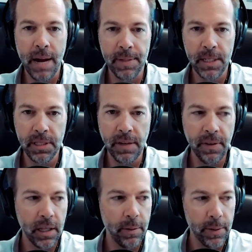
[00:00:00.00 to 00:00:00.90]
and
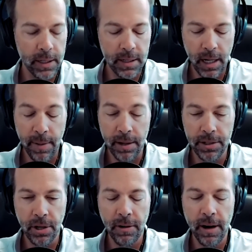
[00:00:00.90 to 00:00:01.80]
specifically we want to talk about
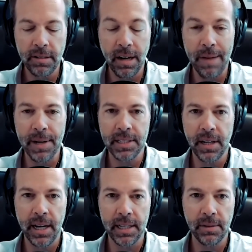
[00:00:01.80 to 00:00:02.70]
turnaround time as
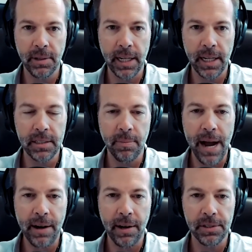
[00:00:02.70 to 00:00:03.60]
it relates to
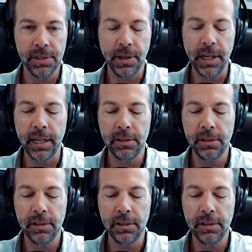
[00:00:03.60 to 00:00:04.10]
background screening.